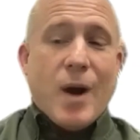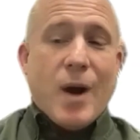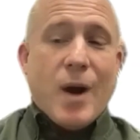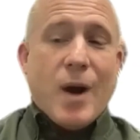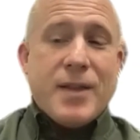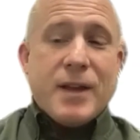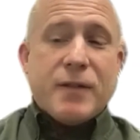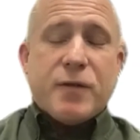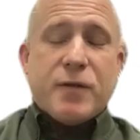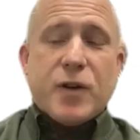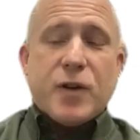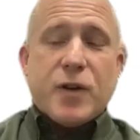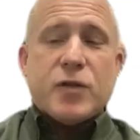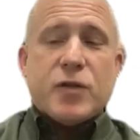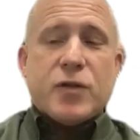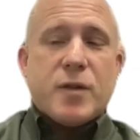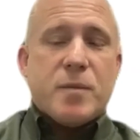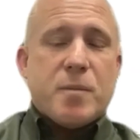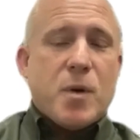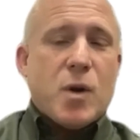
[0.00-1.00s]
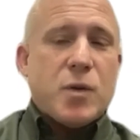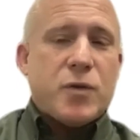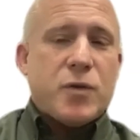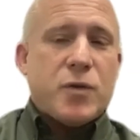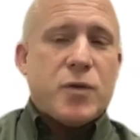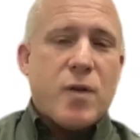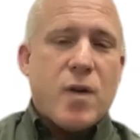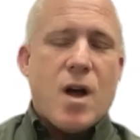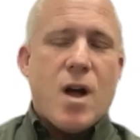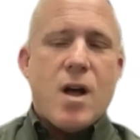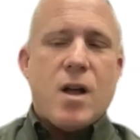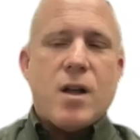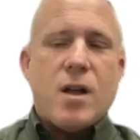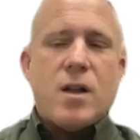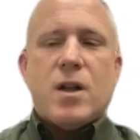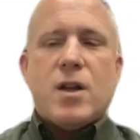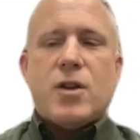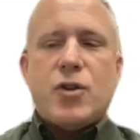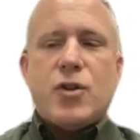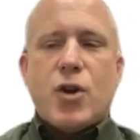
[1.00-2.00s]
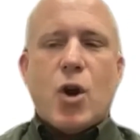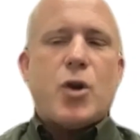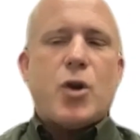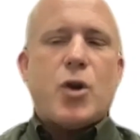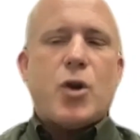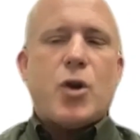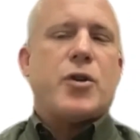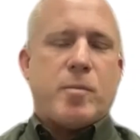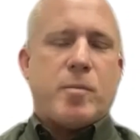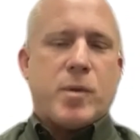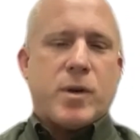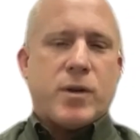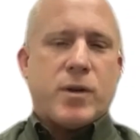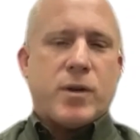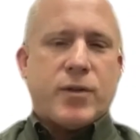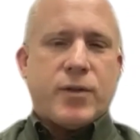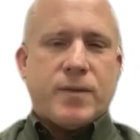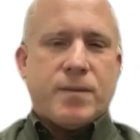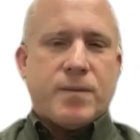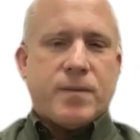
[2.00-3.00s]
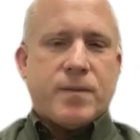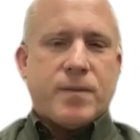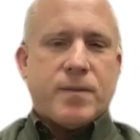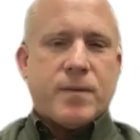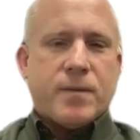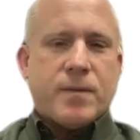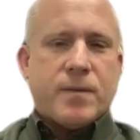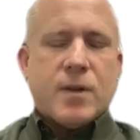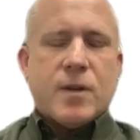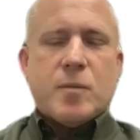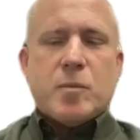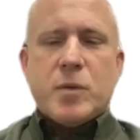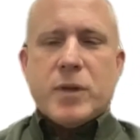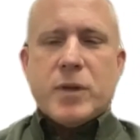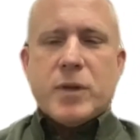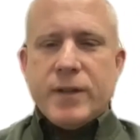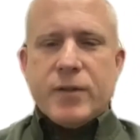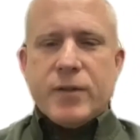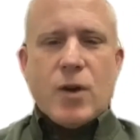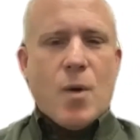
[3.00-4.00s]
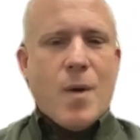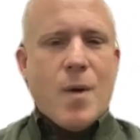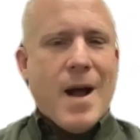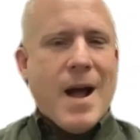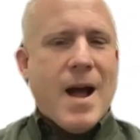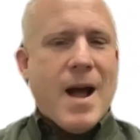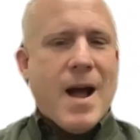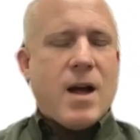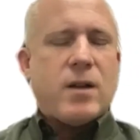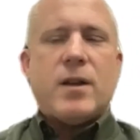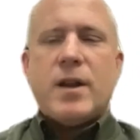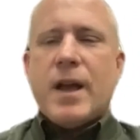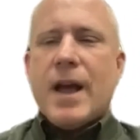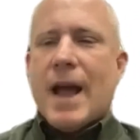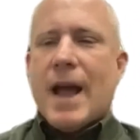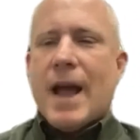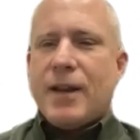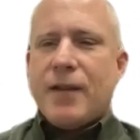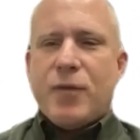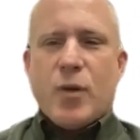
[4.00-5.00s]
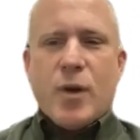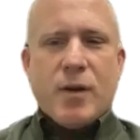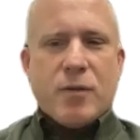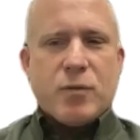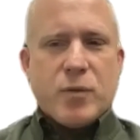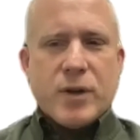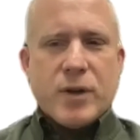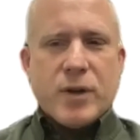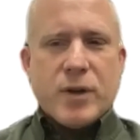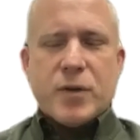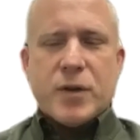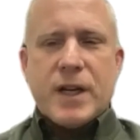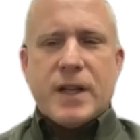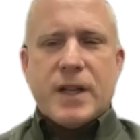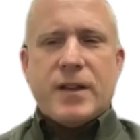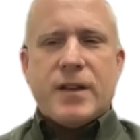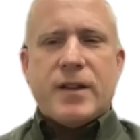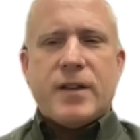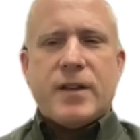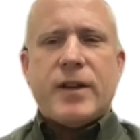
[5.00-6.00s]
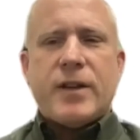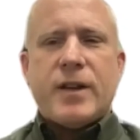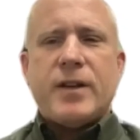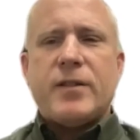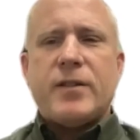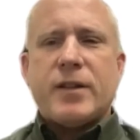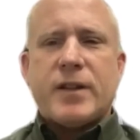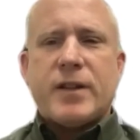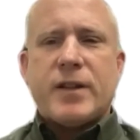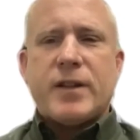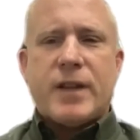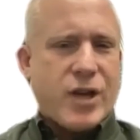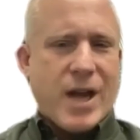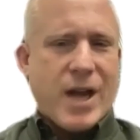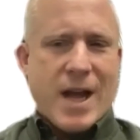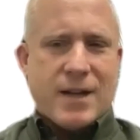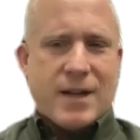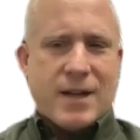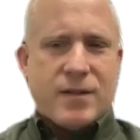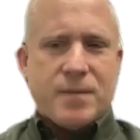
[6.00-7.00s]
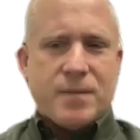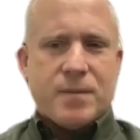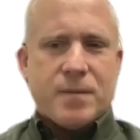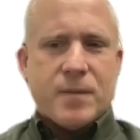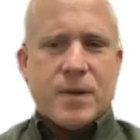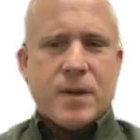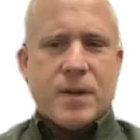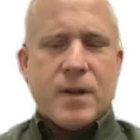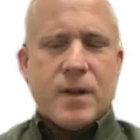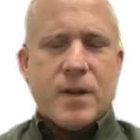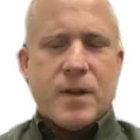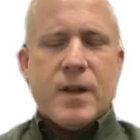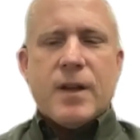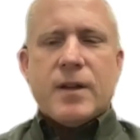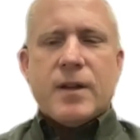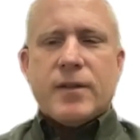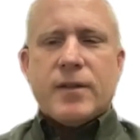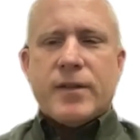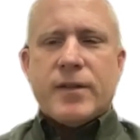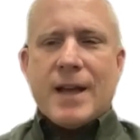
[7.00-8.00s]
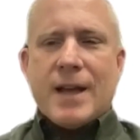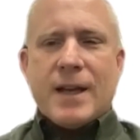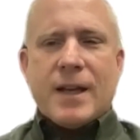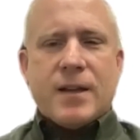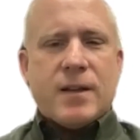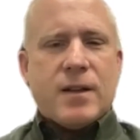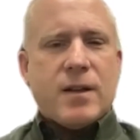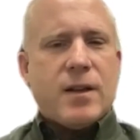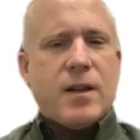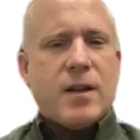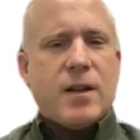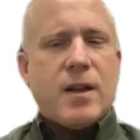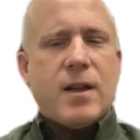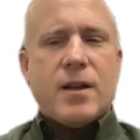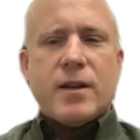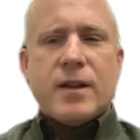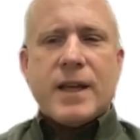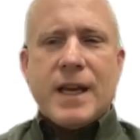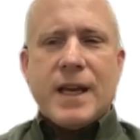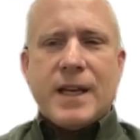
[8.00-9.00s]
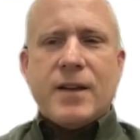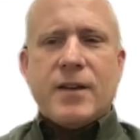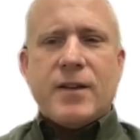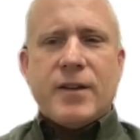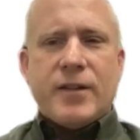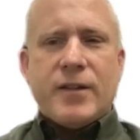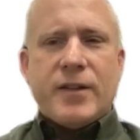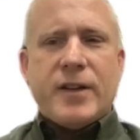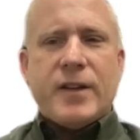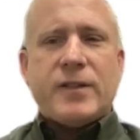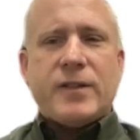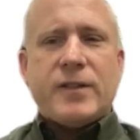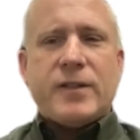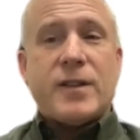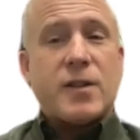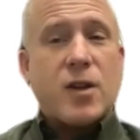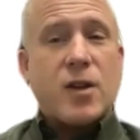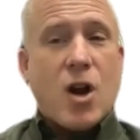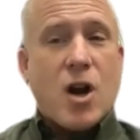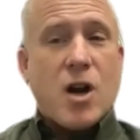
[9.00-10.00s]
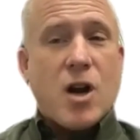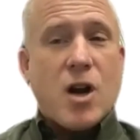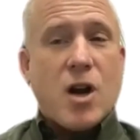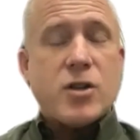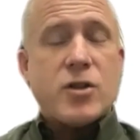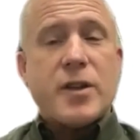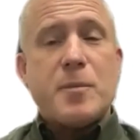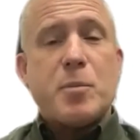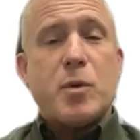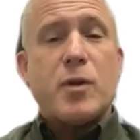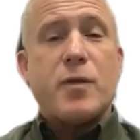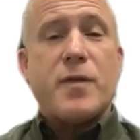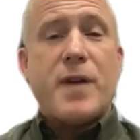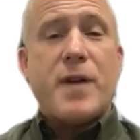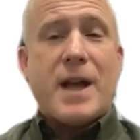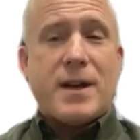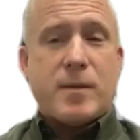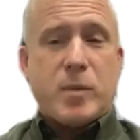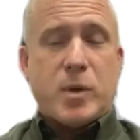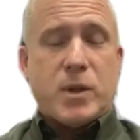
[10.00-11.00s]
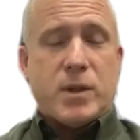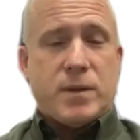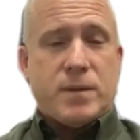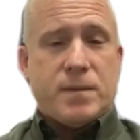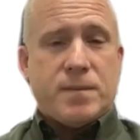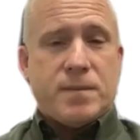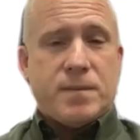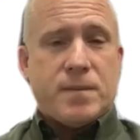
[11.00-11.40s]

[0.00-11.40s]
So I think first and most of all, know your numbers. Please go out, and if you have risk for kidney disease, get checked. Second, kidney disease is largely preventable,